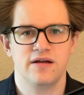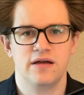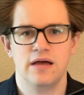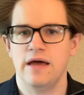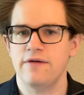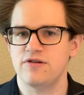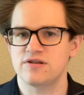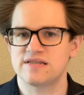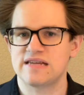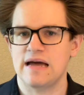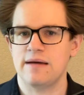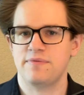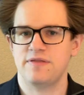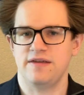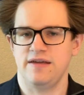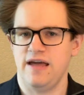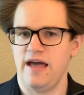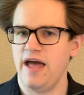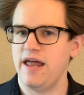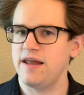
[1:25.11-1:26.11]
If you tap the
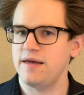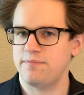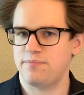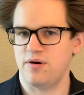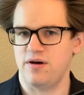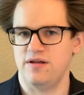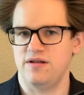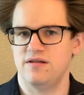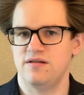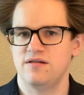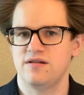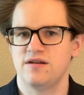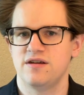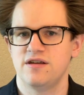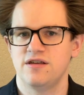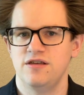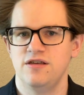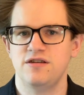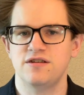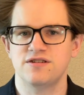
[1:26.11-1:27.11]
edit button,
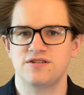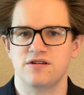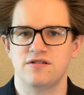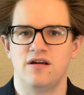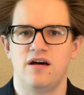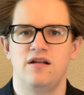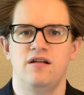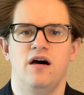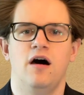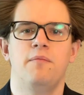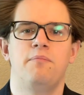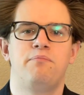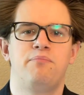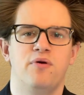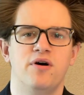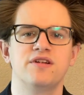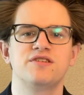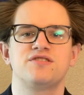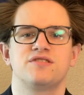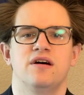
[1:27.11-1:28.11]
you can turn on a
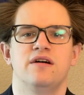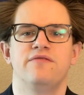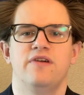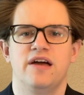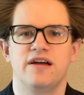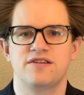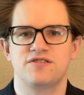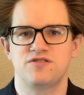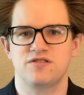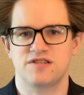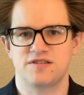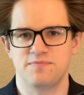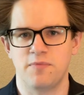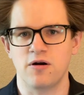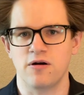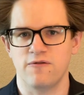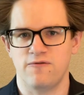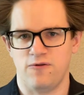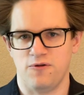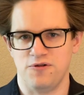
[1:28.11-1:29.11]
bunch of extra
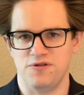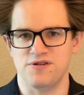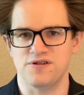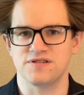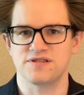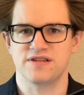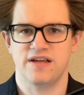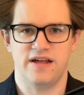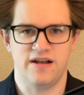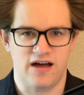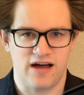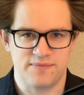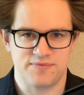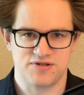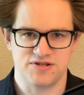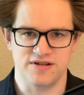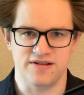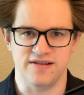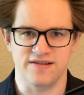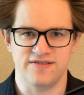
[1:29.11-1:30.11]
smart folders and
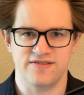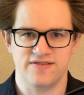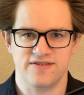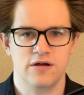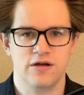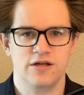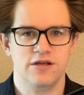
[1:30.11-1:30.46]
options.